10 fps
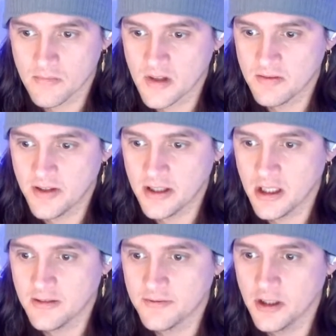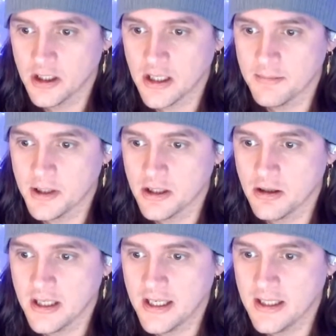Fair enough. Look, I'm going to
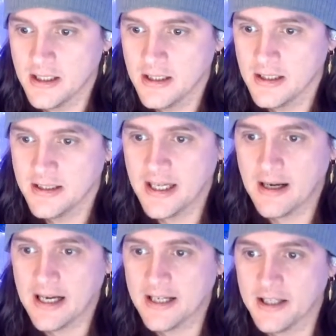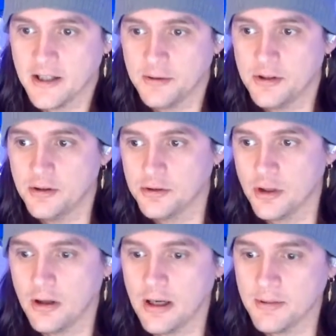go ahead. Yeah, I got to go too.
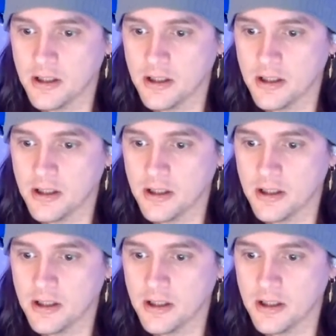So I'm going to